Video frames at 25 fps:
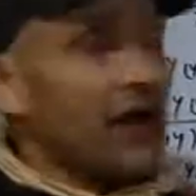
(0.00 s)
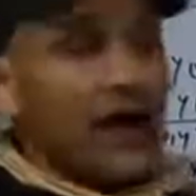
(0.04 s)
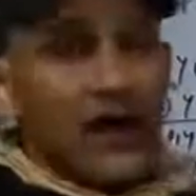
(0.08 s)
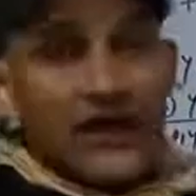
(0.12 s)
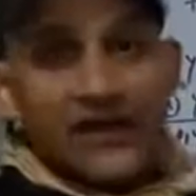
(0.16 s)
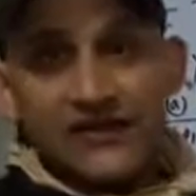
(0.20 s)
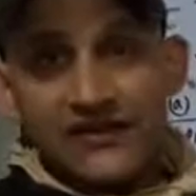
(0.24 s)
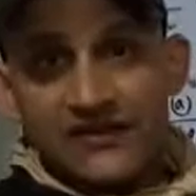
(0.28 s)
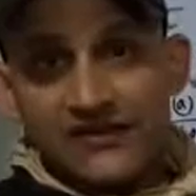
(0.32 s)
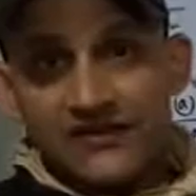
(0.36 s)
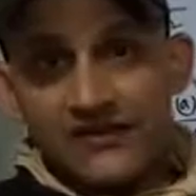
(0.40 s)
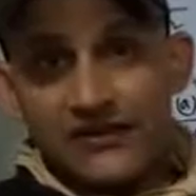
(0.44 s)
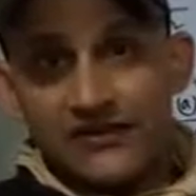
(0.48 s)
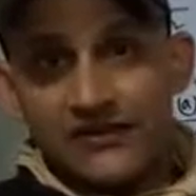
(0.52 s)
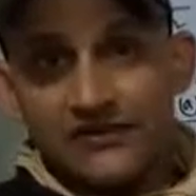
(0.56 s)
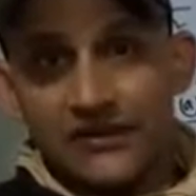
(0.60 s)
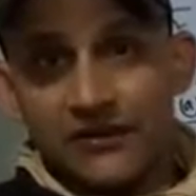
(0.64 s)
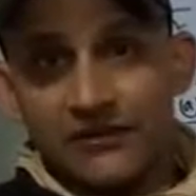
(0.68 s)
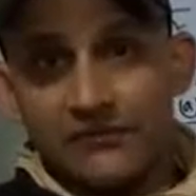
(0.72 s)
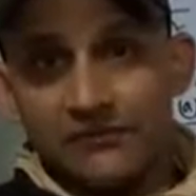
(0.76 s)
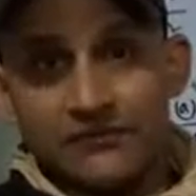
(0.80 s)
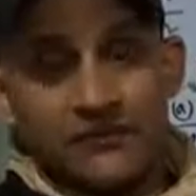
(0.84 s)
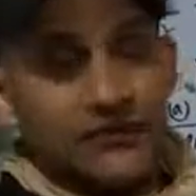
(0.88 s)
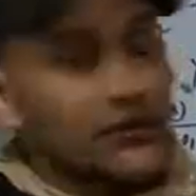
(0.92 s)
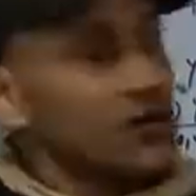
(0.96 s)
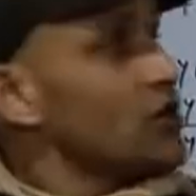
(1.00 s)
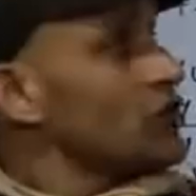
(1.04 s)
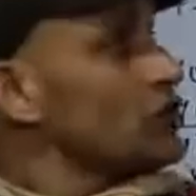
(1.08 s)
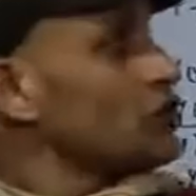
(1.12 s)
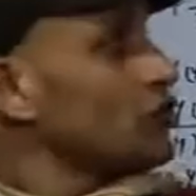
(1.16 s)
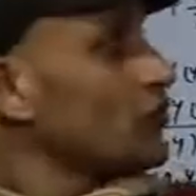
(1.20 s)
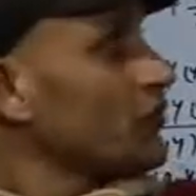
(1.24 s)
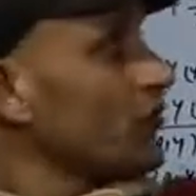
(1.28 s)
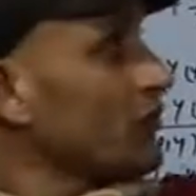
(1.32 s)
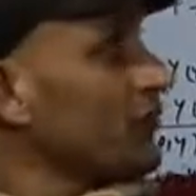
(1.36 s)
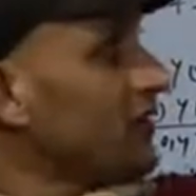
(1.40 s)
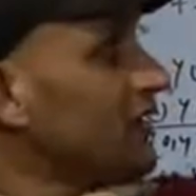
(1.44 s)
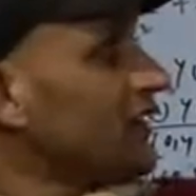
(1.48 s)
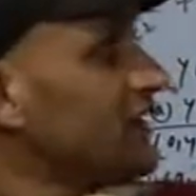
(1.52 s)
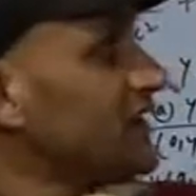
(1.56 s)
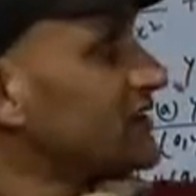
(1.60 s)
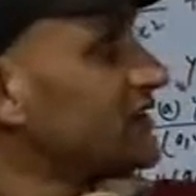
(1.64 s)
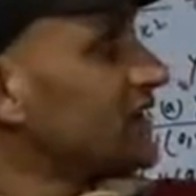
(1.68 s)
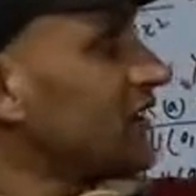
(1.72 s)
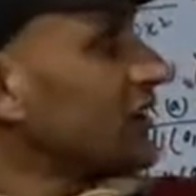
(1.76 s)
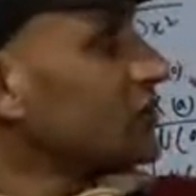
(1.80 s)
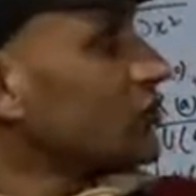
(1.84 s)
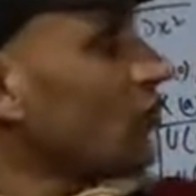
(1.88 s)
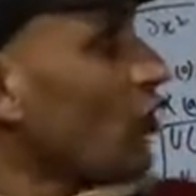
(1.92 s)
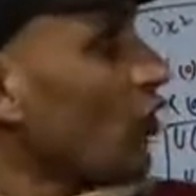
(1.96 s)
IAS exam. So we will
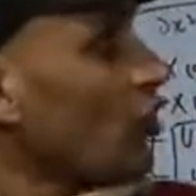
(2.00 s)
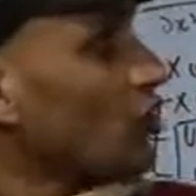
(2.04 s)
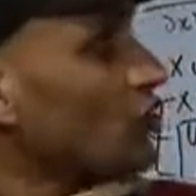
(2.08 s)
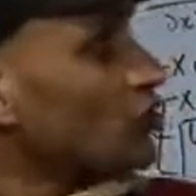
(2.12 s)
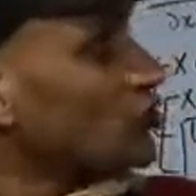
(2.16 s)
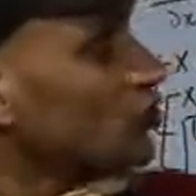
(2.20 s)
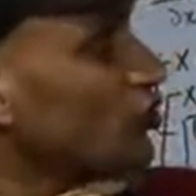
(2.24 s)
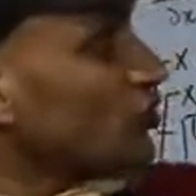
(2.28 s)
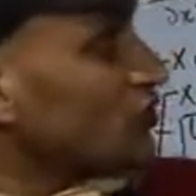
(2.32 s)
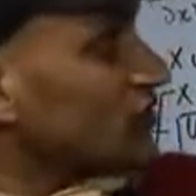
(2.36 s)
discuss also